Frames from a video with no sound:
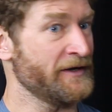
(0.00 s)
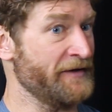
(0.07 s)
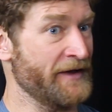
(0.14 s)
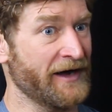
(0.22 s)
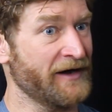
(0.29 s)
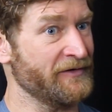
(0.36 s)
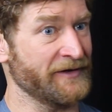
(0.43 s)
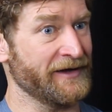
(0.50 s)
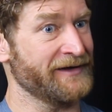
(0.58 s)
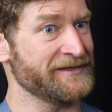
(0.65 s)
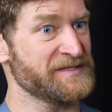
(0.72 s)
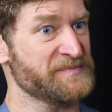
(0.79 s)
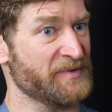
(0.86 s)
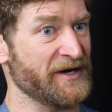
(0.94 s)
and now
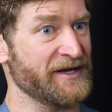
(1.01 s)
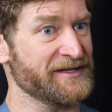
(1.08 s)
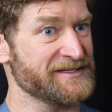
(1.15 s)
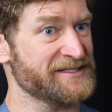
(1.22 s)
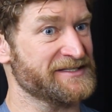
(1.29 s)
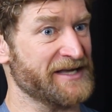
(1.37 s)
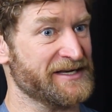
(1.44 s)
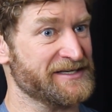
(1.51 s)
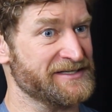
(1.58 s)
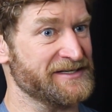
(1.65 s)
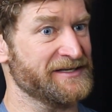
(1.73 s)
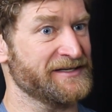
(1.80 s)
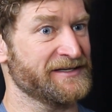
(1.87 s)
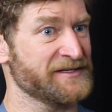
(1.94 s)
yeah, he's breaking
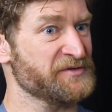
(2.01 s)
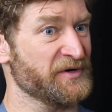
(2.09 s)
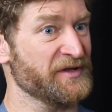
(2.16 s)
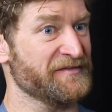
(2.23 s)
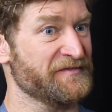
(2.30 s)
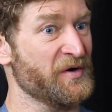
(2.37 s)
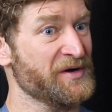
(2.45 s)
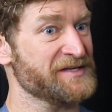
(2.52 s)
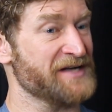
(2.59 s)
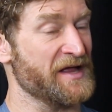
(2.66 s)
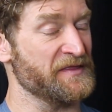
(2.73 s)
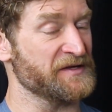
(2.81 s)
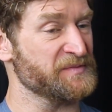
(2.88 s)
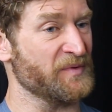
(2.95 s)
60. He's really
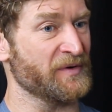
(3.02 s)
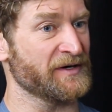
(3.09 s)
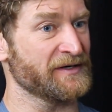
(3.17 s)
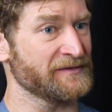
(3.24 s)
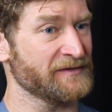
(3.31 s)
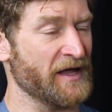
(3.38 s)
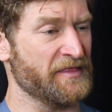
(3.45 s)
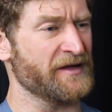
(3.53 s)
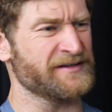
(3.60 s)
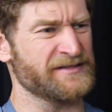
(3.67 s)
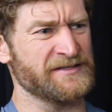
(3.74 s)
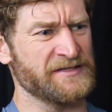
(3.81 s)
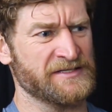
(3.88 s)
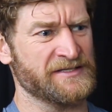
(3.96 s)
focused on the sport. I
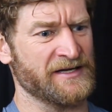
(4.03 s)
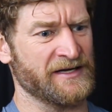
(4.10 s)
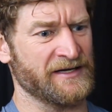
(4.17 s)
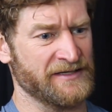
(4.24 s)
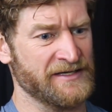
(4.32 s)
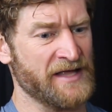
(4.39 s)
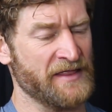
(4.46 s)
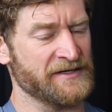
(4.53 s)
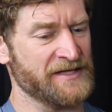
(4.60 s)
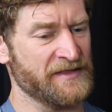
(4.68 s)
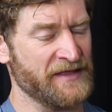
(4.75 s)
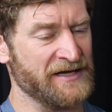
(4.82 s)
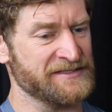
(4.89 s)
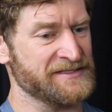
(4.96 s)
think he's uh, he's on the
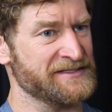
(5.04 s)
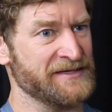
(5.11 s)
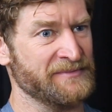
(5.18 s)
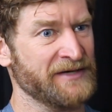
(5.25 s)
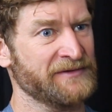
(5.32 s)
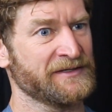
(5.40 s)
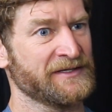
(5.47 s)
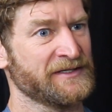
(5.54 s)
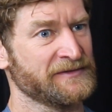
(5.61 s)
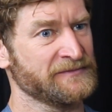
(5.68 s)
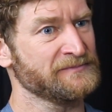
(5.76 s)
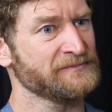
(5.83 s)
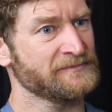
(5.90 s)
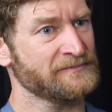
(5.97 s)
10,000 team now.
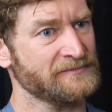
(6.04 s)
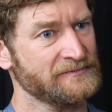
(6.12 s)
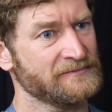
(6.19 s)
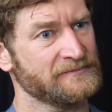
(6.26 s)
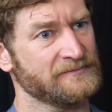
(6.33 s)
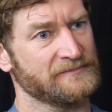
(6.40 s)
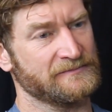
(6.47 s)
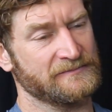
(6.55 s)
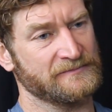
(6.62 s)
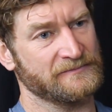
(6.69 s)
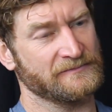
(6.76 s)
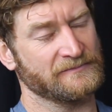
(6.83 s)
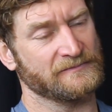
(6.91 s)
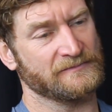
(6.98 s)
Yeah, he's got a
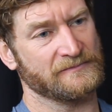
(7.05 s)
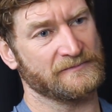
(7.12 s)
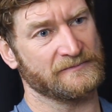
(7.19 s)
little bit of